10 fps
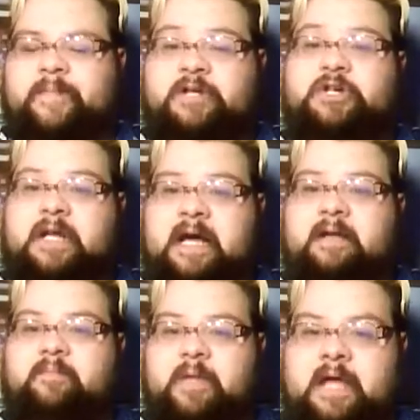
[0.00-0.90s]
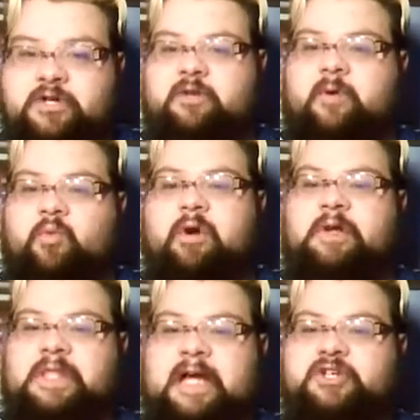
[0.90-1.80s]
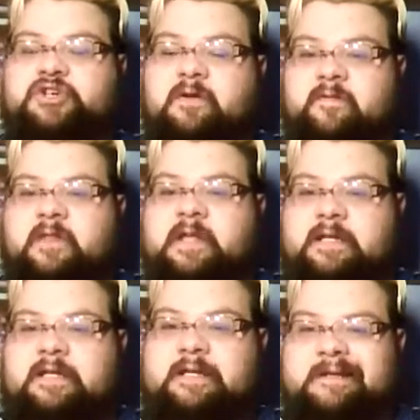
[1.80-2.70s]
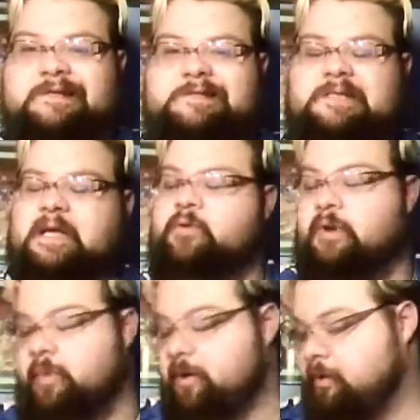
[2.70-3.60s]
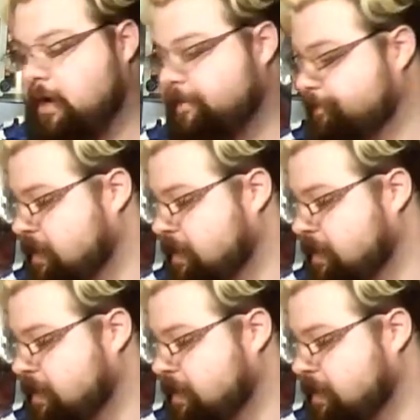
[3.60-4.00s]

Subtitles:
I should have been wearing that shirt for this. It would have been great.